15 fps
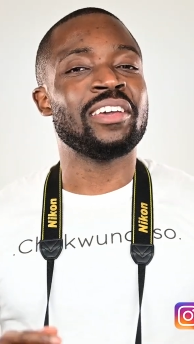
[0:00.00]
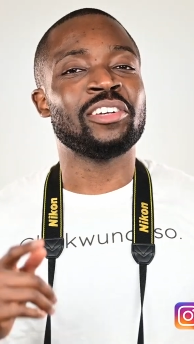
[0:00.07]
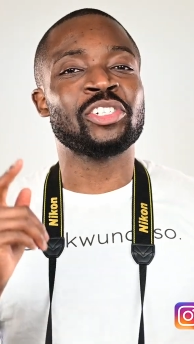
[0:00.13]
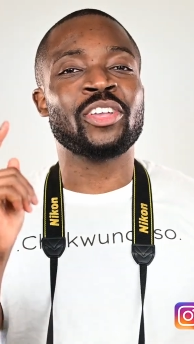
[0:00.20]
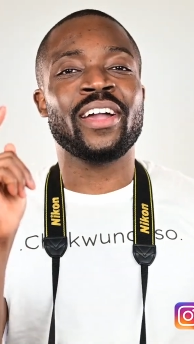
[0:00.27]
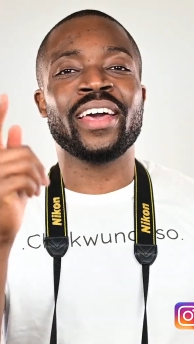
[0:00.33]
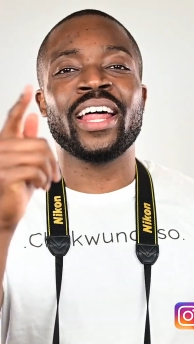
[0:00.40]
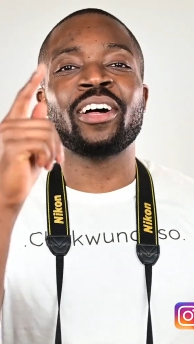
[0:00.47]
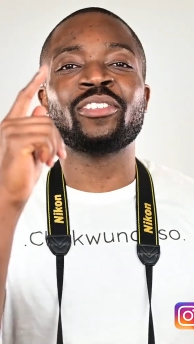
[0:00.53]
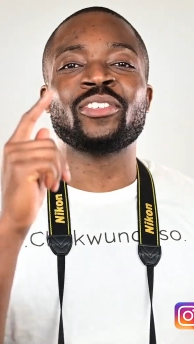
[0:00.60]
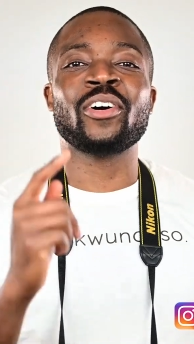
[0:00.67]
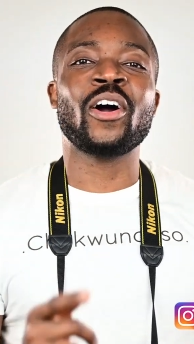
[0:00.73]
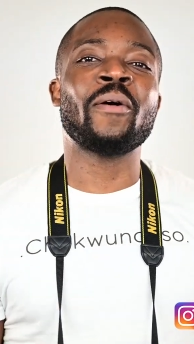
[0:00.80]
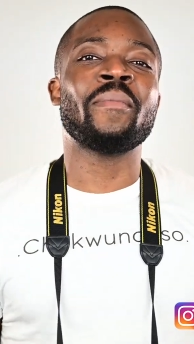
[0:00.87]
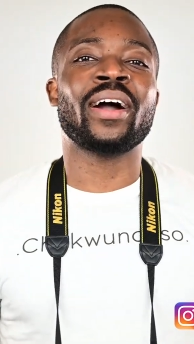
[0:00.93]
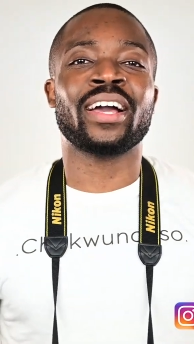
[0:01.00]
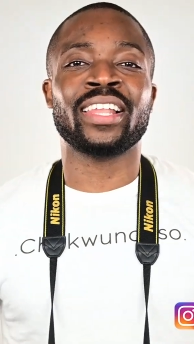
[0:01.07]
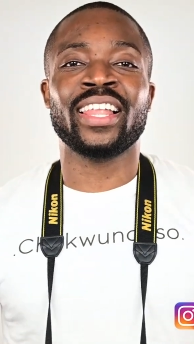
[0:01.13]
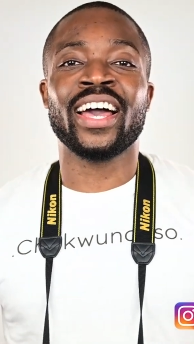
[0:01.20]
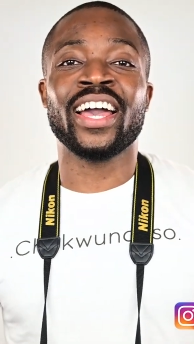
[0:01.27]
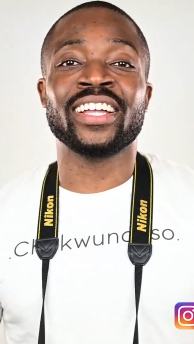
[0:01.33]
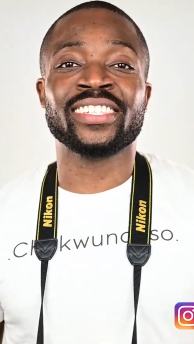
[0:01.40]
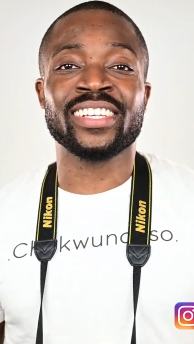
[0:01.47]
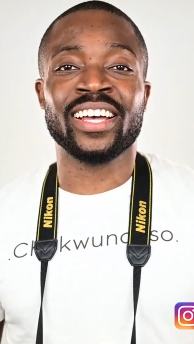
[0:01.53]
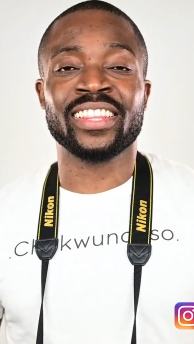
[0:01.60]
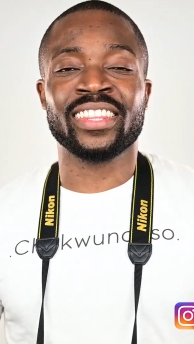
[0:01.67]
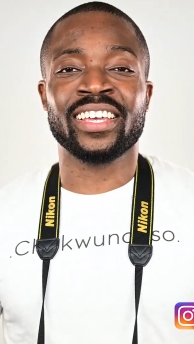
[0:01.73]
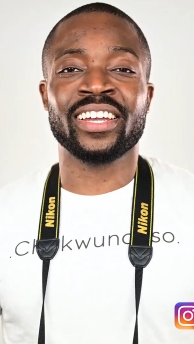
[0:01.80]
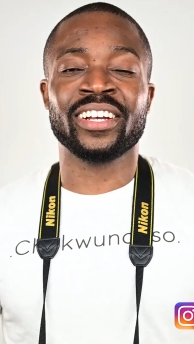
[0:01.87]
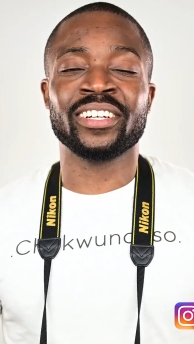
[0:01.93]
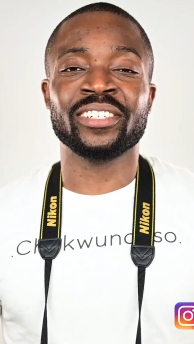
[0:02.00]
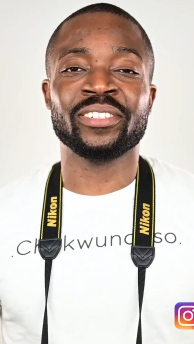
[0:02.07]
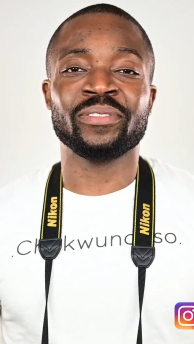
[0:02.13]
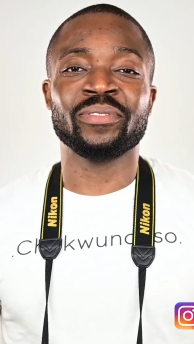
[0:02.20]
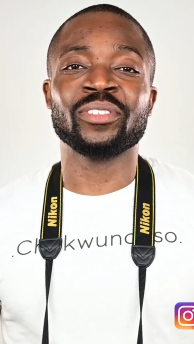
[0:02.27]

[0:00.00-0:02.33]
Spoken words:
Shout out to all my clients out there.